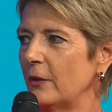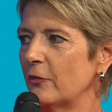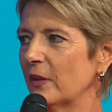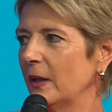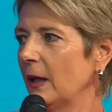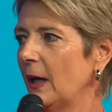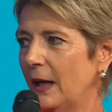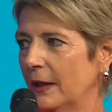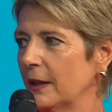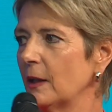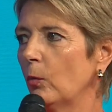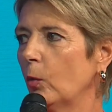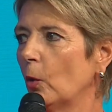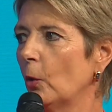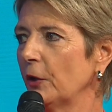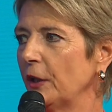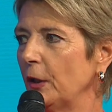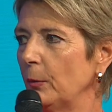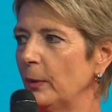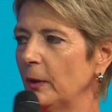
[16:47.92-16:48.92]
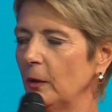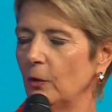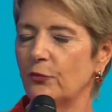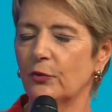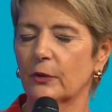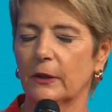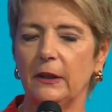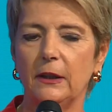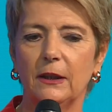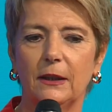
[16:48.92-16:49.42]
is unavoidable
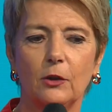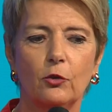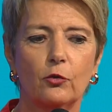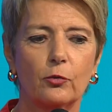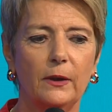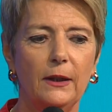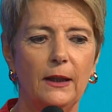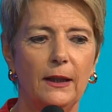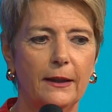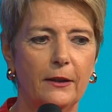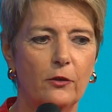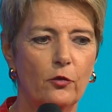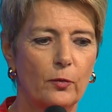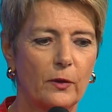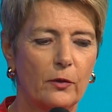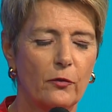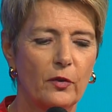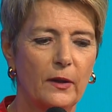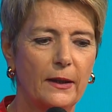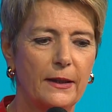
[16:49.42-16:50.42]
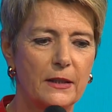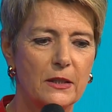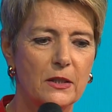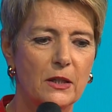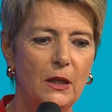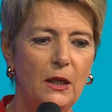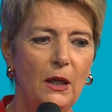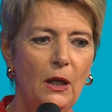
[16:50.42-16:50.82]
for a country like Switzerland.